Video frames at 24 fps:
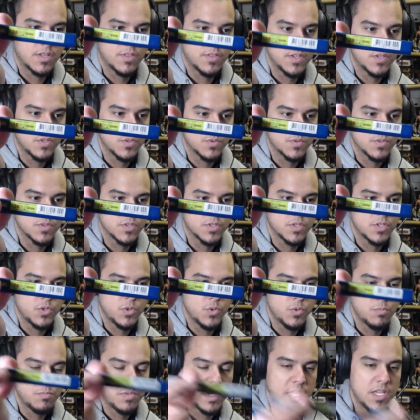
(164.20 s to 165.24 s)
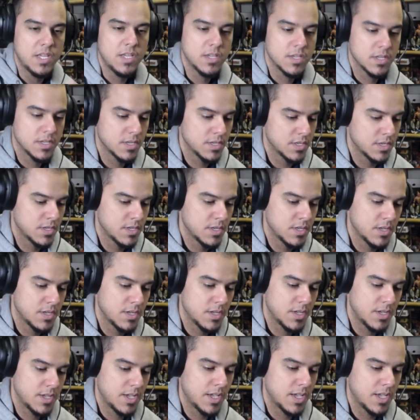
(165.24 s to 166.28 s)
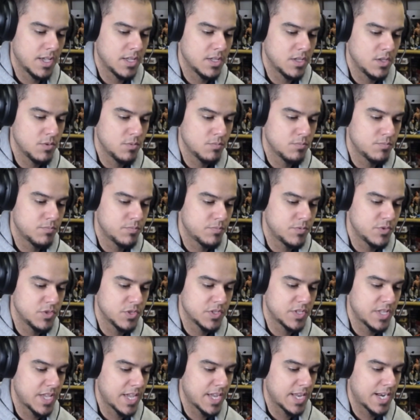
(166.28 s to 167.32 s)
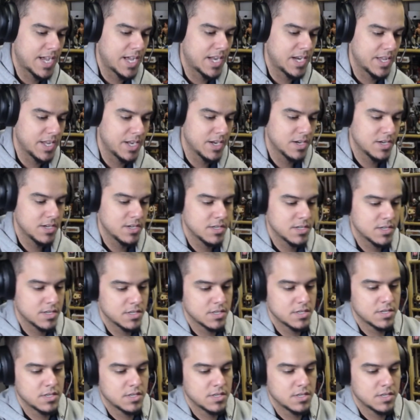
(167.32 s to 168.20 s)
This one's a 2B, and you just take it out of here.